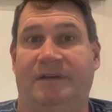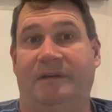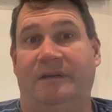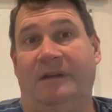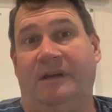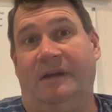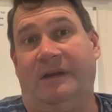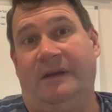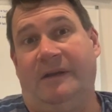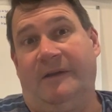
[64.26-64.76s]
And,
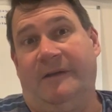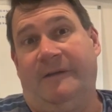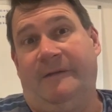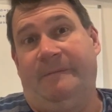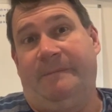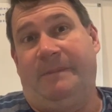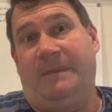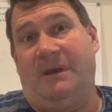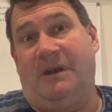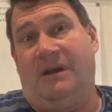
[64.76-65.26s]

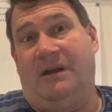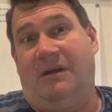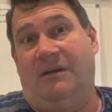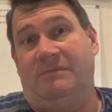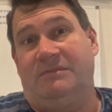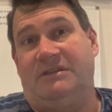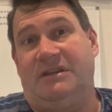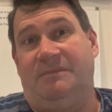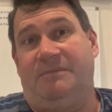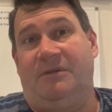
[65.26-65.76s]
you know,
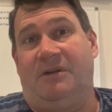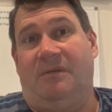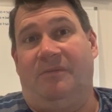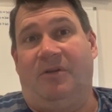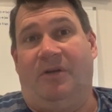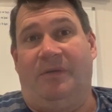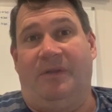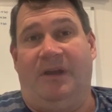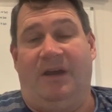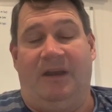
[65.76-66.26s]
I'm tipping I'm
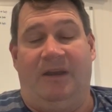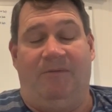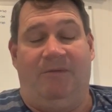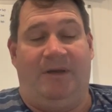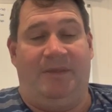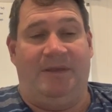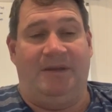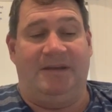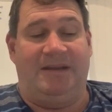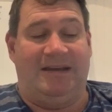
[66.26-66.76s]
not the only
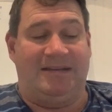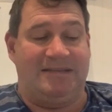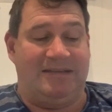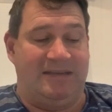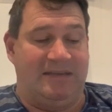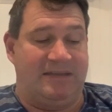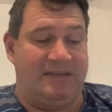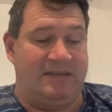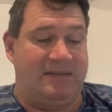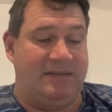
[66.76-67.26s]
one that does
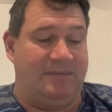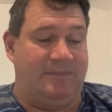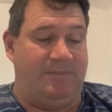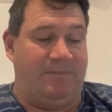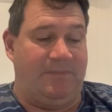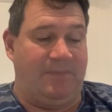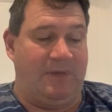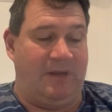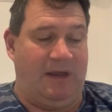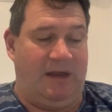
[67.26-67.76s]
this.
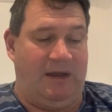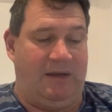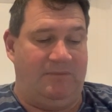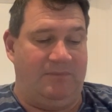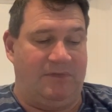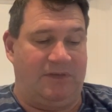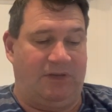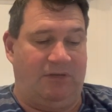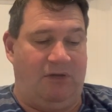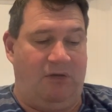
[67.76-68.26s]

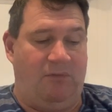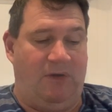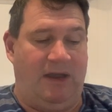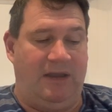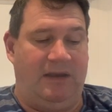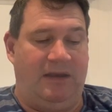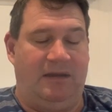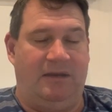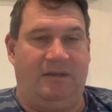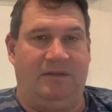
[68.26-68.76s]
Um, so I
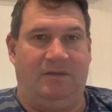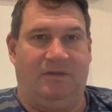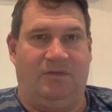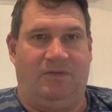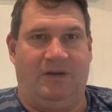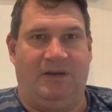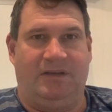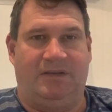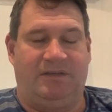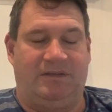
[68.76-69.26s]
weighed in at the
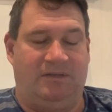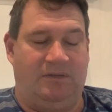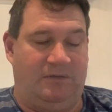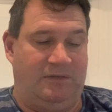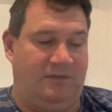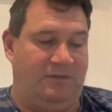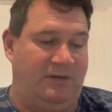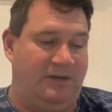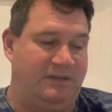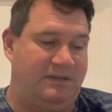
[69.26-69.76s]
20, on
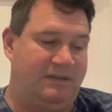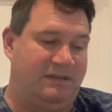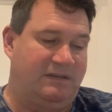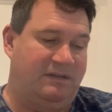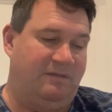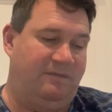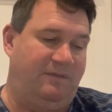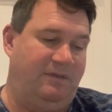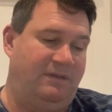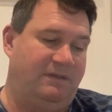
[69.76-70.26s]
the 26th
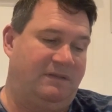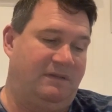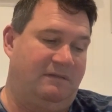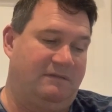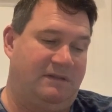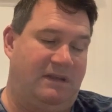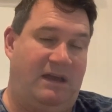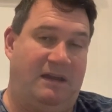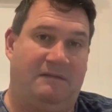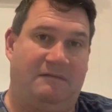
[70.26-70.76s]
of the 1st, I
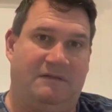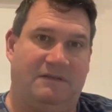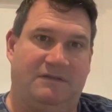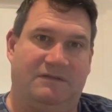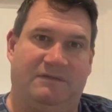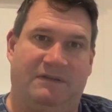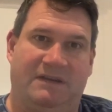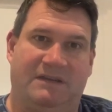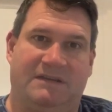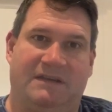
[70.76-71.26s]
was
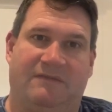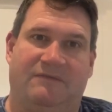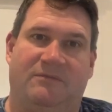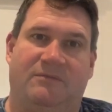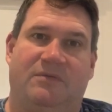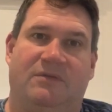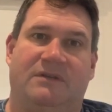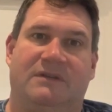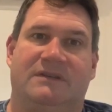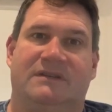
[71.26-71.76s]

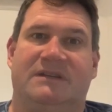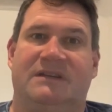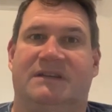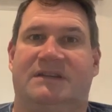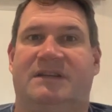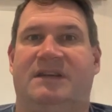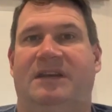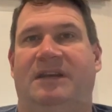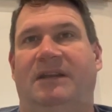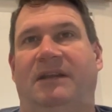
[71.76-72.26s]

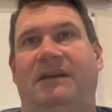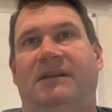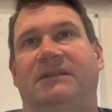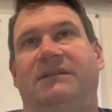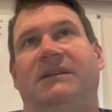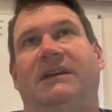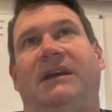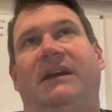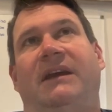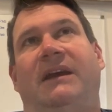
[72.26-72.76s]
127.6 kilos.